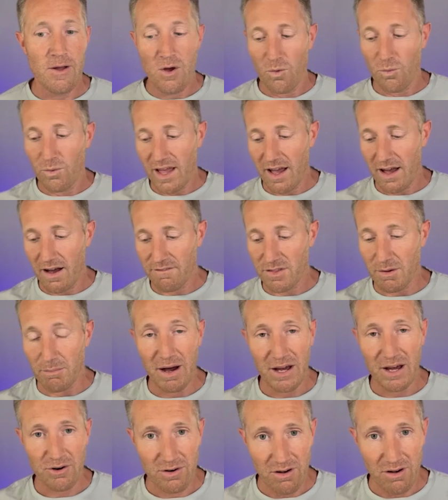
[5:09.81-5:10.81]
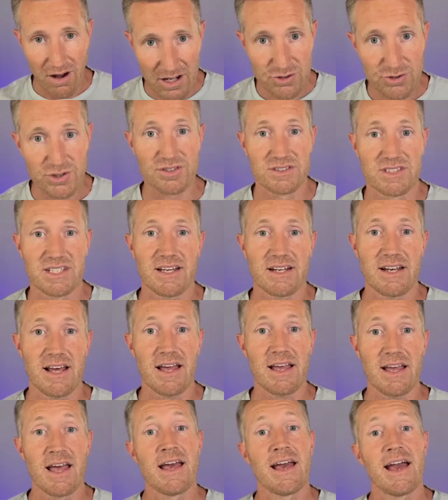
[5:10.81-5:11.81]
We have the mitochondrial D N
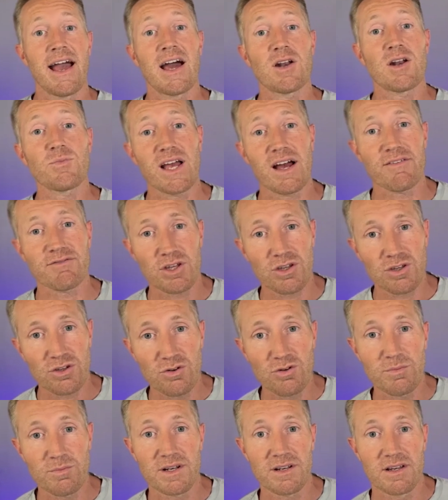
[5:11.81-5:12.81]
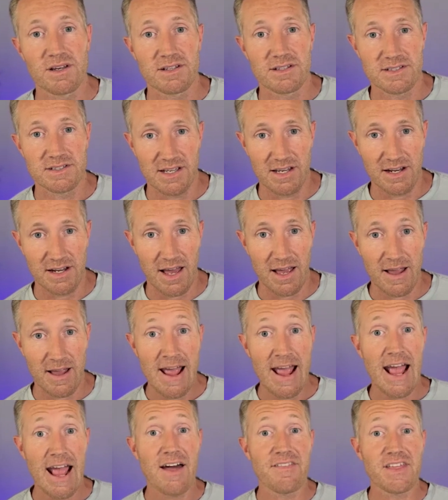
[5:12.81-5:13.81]
A and we have the human D N A,
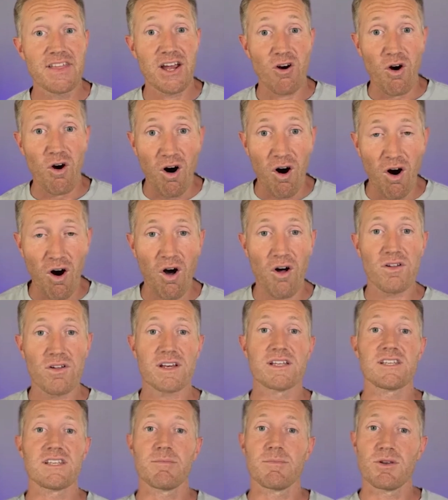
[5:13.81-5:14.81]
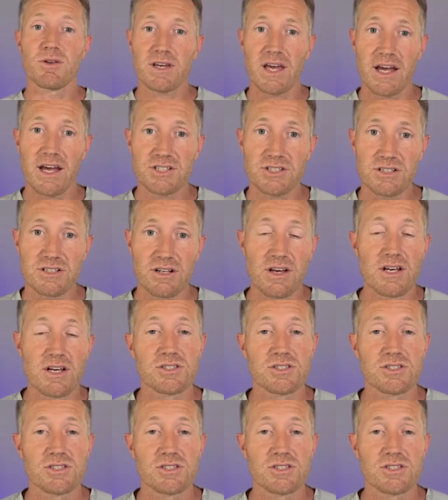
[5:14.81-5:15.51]
and they are all in communication.